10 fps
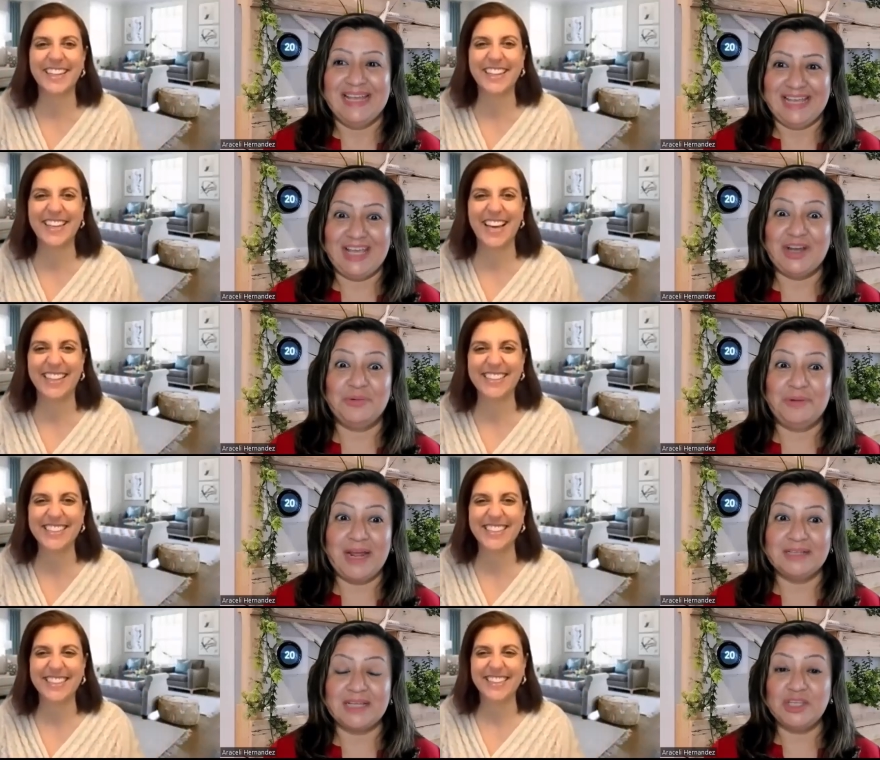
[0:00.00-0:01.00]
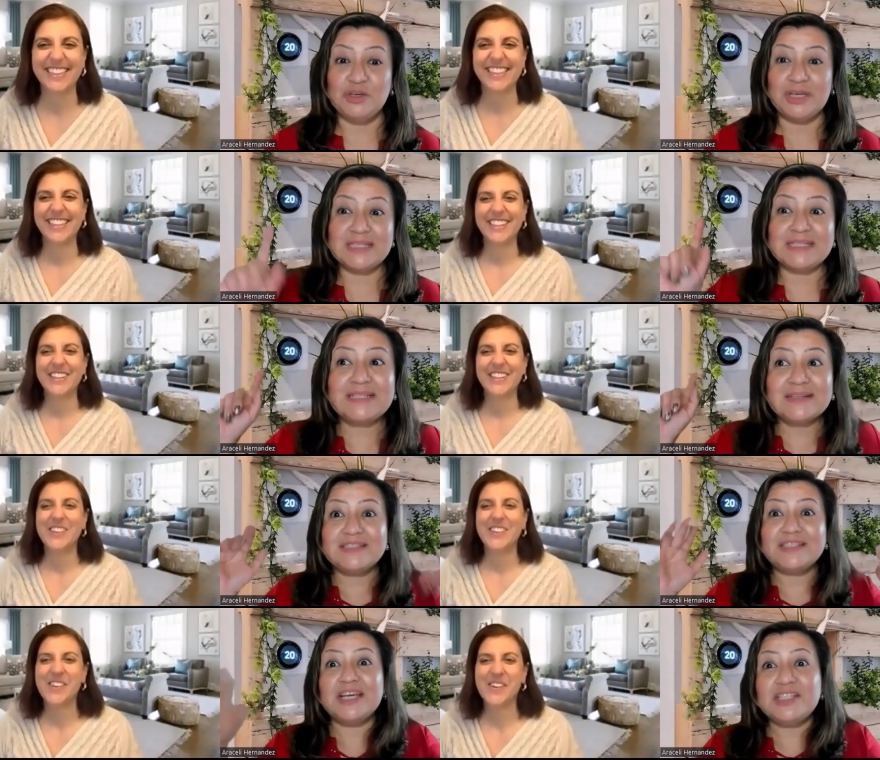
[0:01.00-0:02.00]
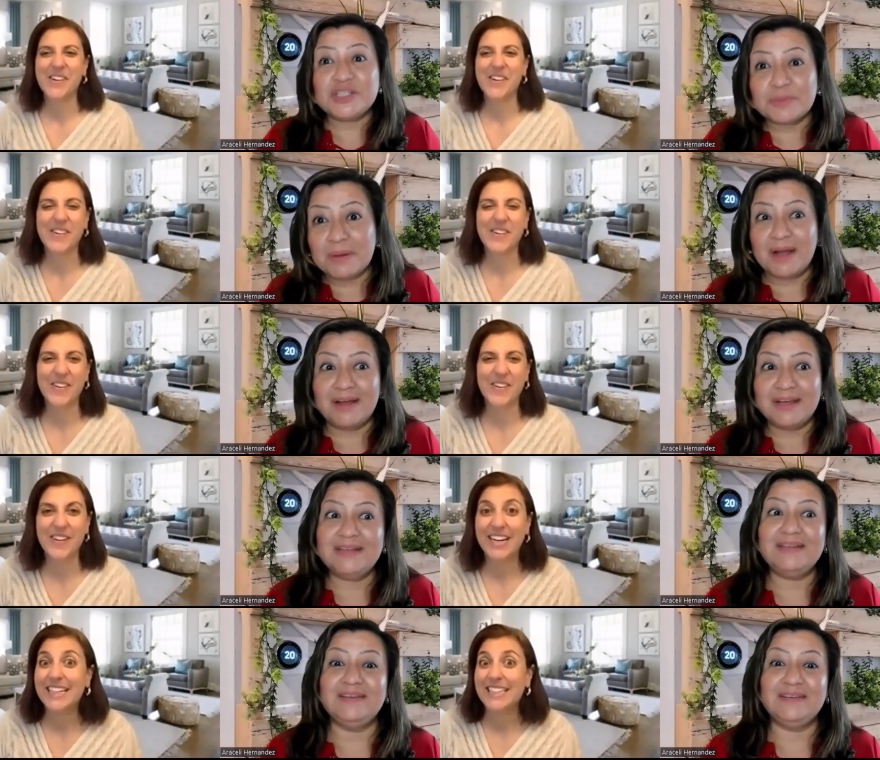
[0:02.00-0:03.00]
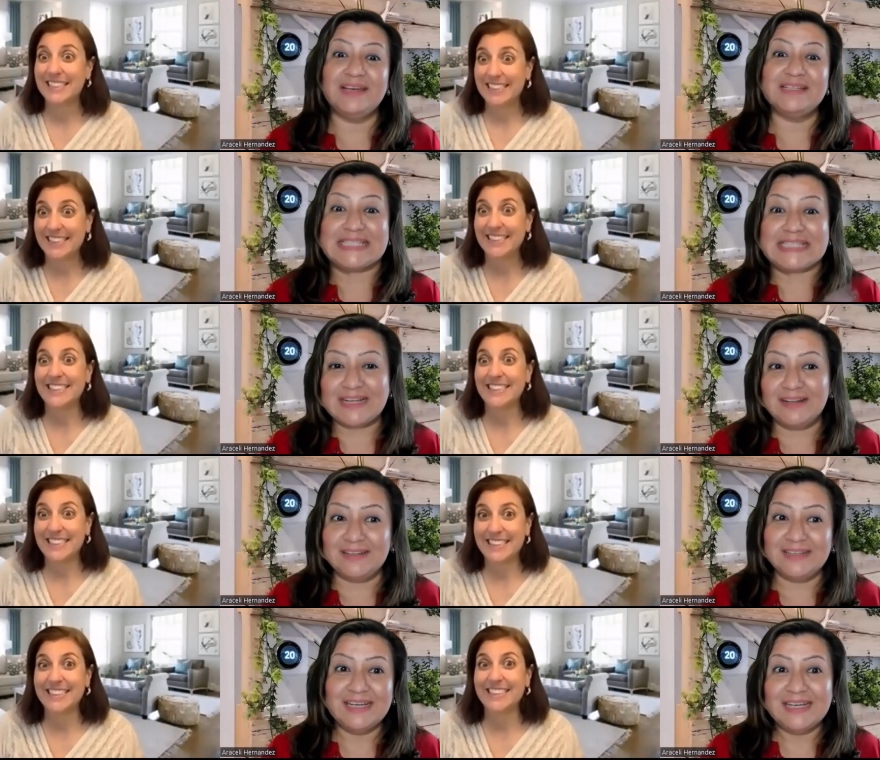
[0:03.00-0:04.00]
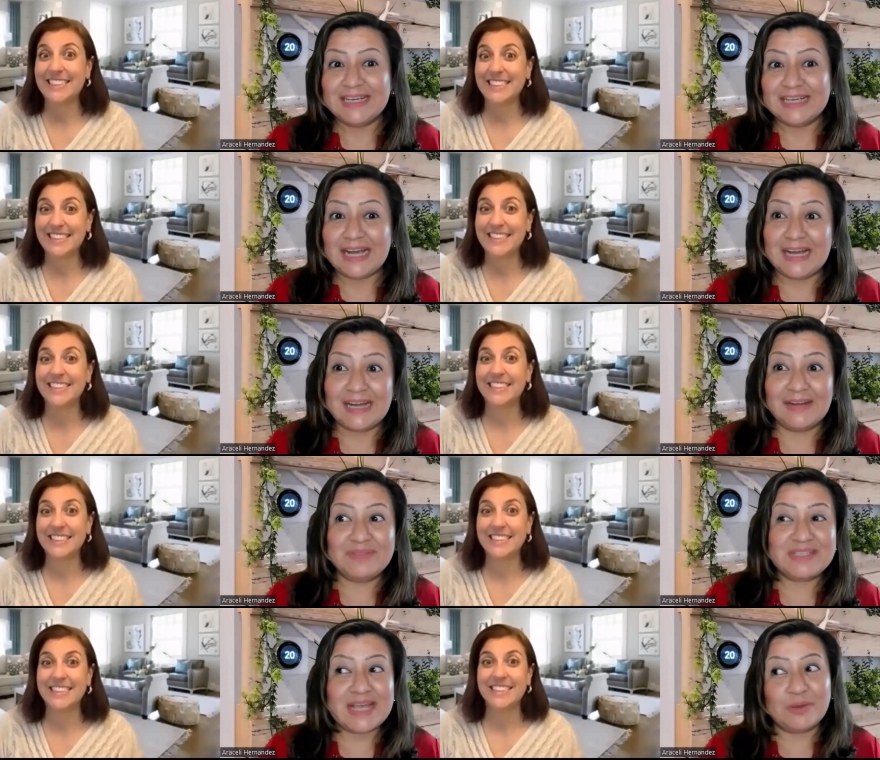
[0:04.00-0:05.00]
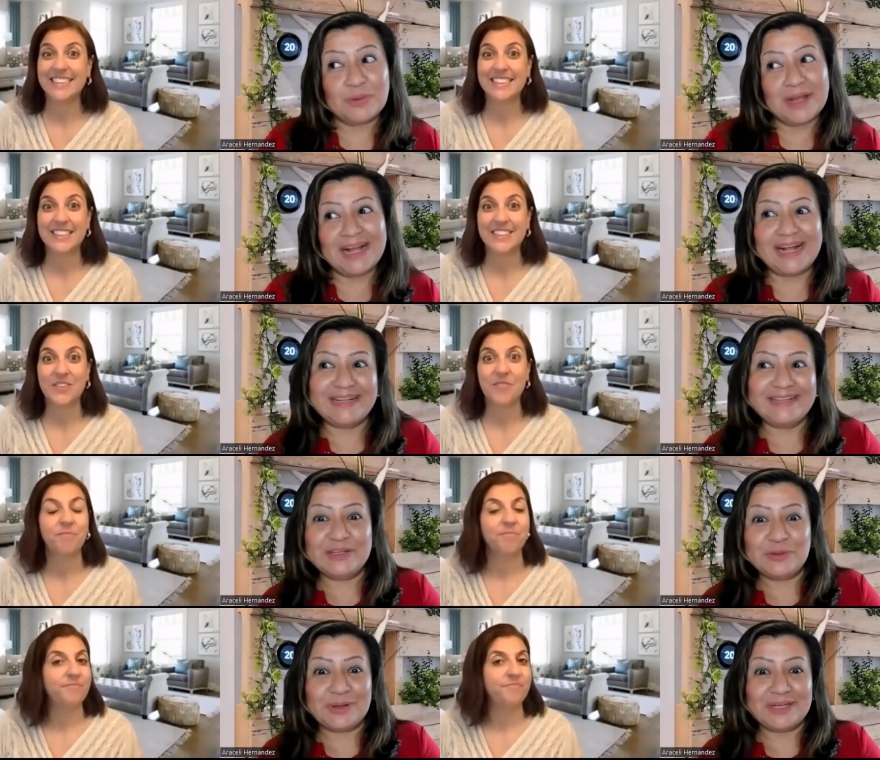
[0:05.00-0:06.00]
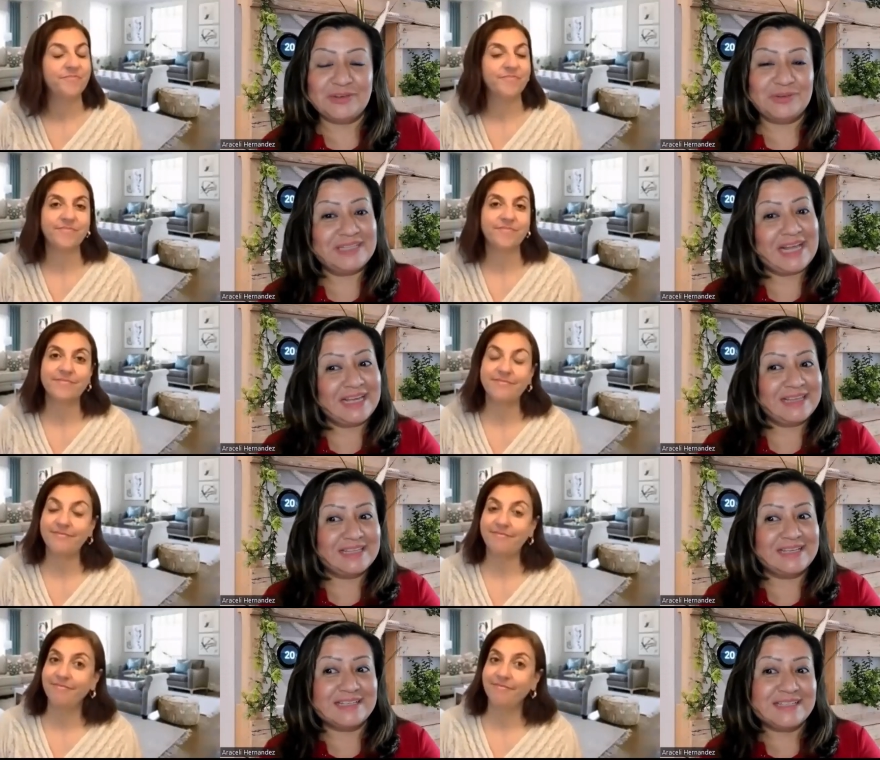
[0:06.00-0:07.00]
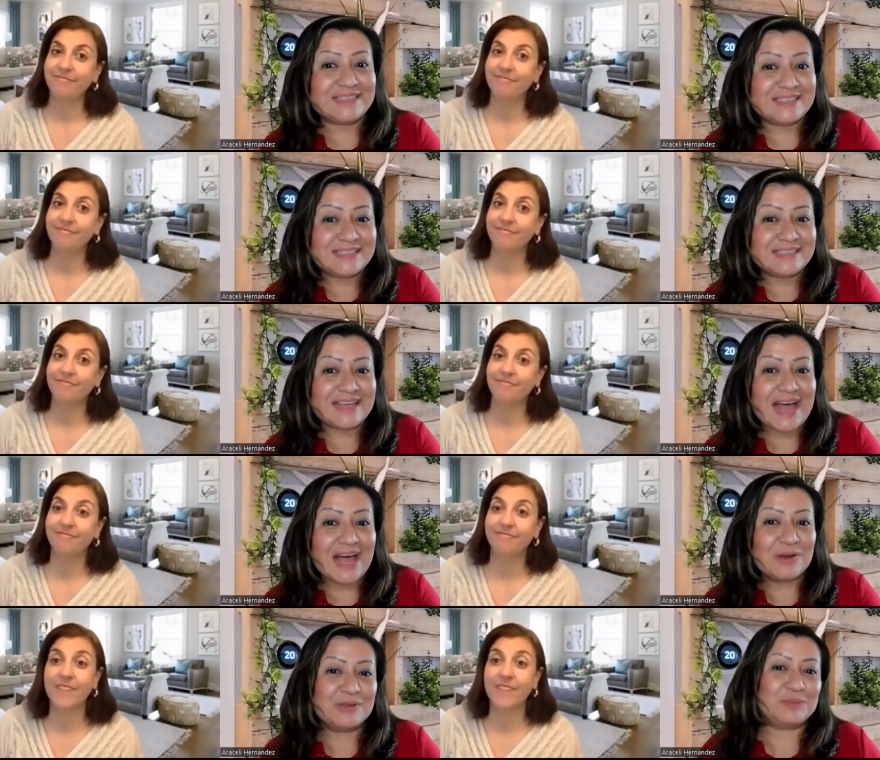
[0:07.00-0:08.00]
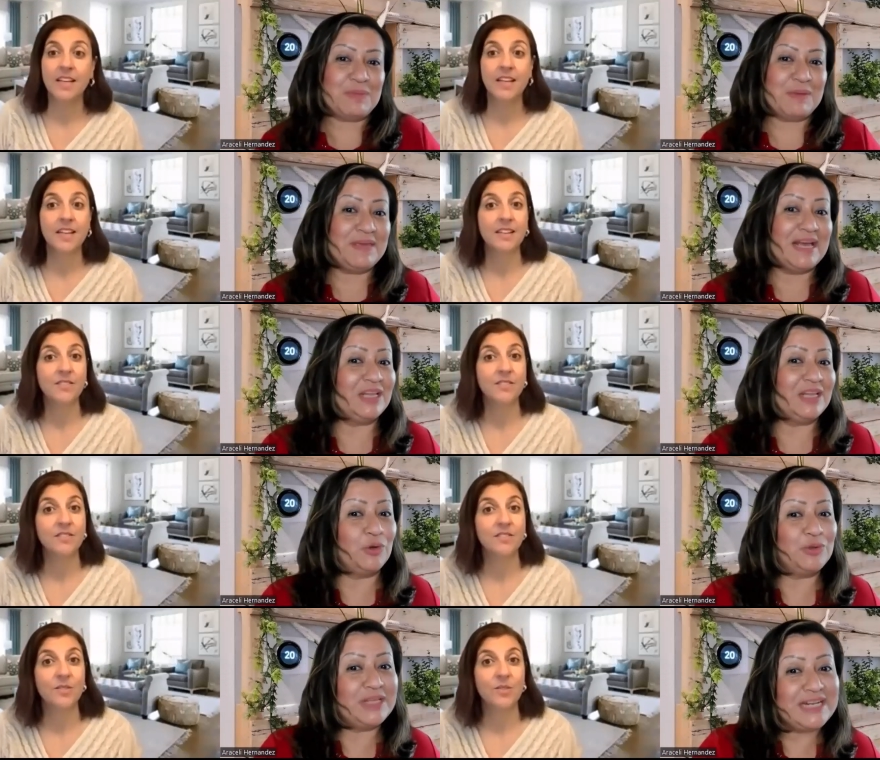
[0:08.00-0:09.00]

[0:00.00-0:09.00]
Speaker 1: yes. Correct. And you can still change your mind. You can still um, say, well, you know, I don't like this house. Maybe I'll go to the